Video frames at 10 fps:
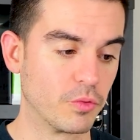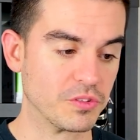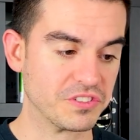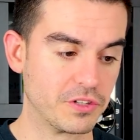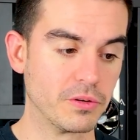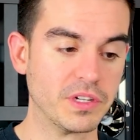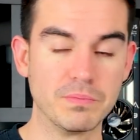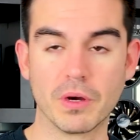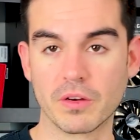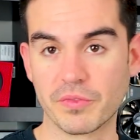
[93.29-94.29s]
for security
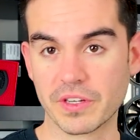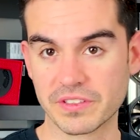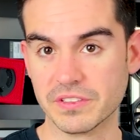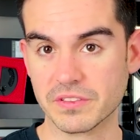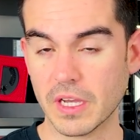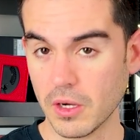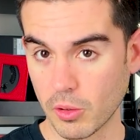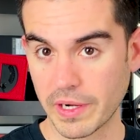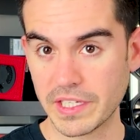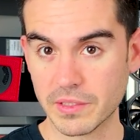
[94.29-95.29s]
bug fixes
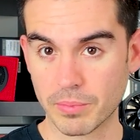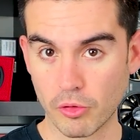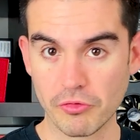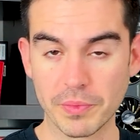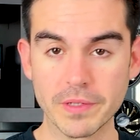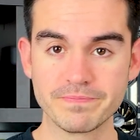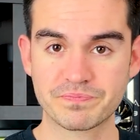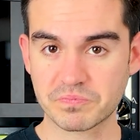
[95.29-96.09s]
or any improvement?